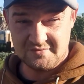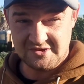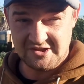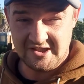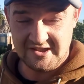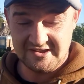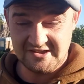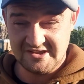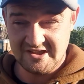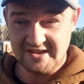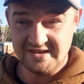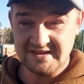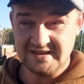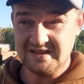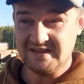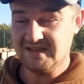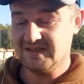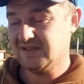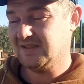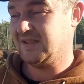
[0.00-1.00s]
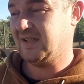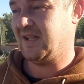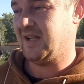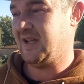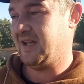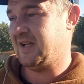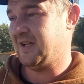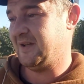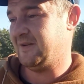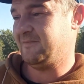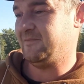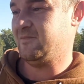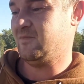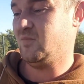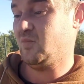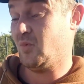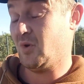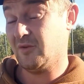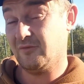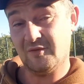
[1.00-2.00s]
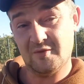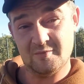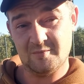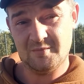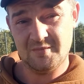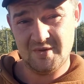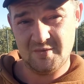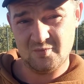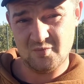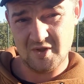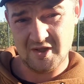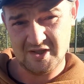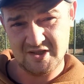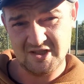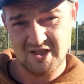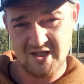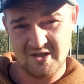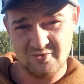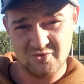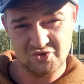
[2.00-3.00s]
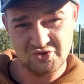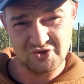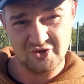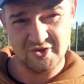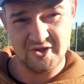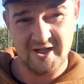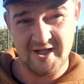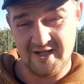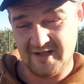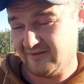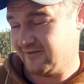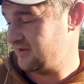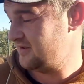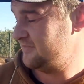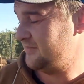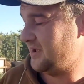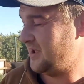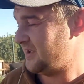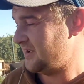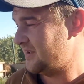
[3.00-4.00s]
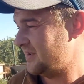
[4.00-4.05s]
changes, one of them in which I will show you here in a minute.